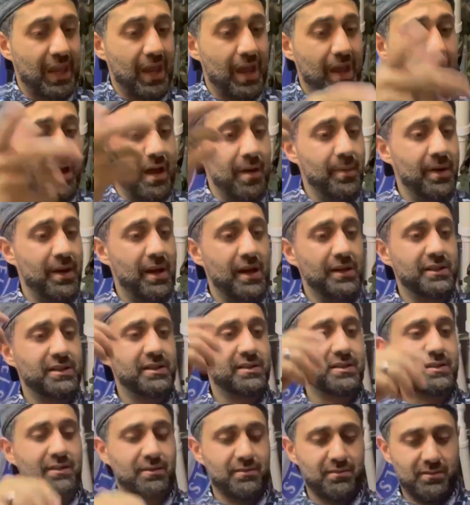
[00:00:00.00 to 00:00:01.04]
I mean, I
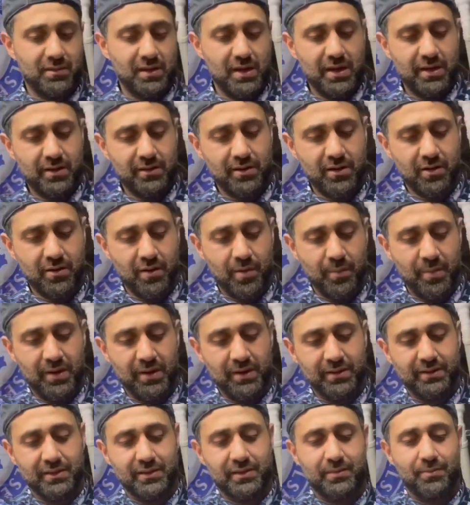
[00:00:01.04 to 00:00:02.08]
don't know. I mean,
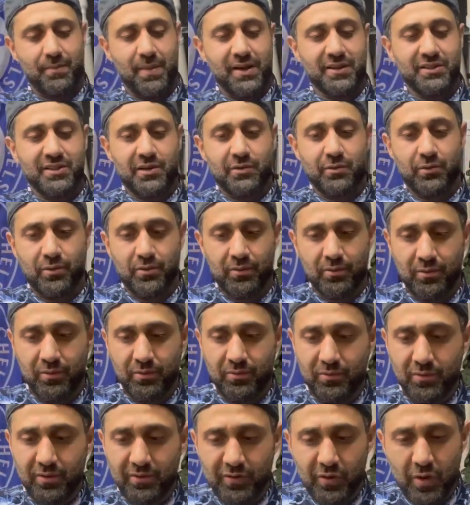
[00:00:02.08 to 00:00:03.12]
this is my general
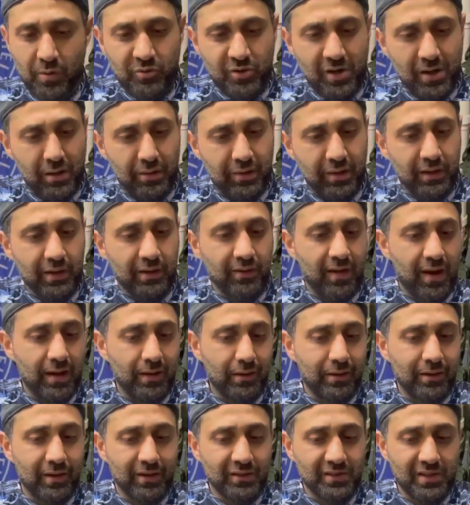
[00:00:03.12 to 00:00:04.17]
review. I'm trying to think of
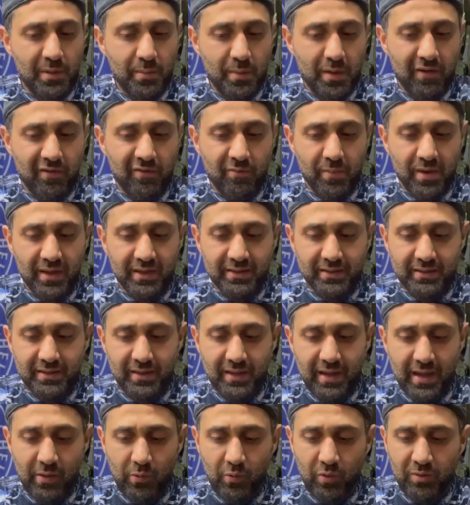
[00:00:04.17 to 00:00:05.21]
anything else I may have missed
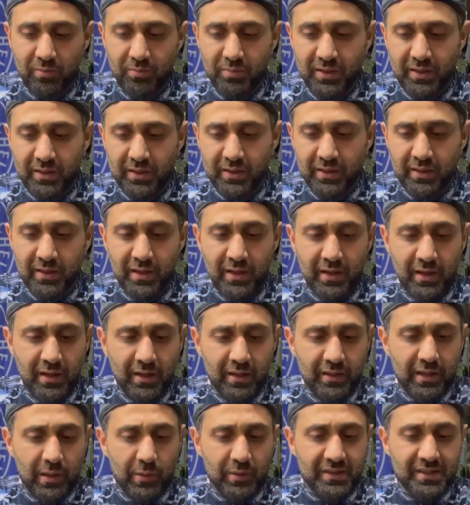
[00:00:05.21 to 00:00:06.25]
that would
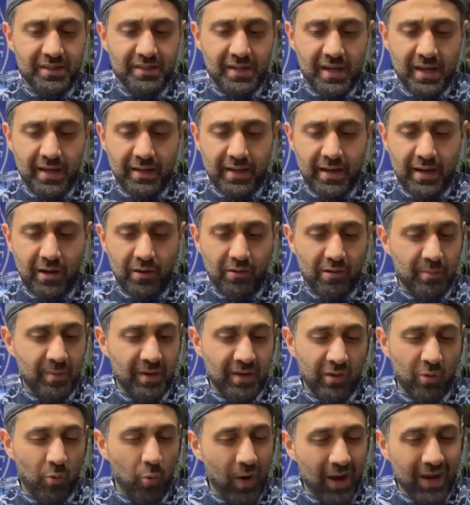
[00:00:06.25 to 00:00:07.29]
stand out. I mean,
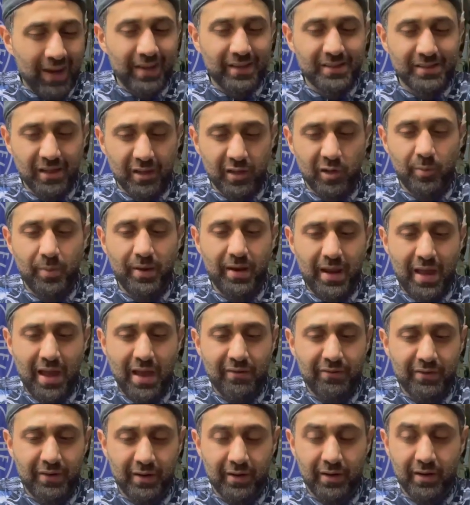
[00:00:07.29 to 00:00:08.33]
the weight is a little bit
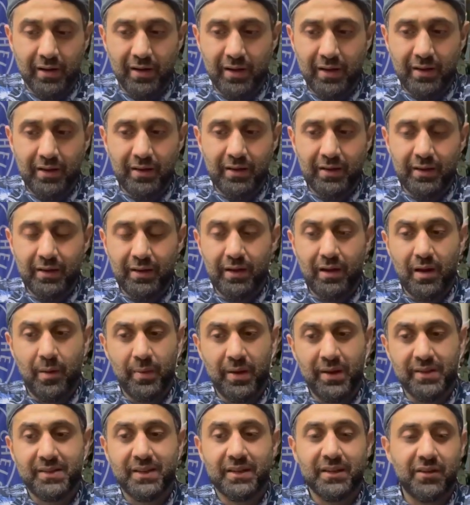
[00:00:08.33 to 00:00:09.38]
heavier. I
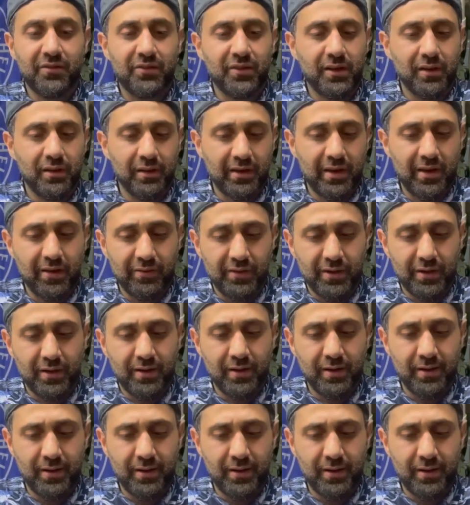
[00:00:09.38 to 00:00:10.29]
mean, significantly heavier.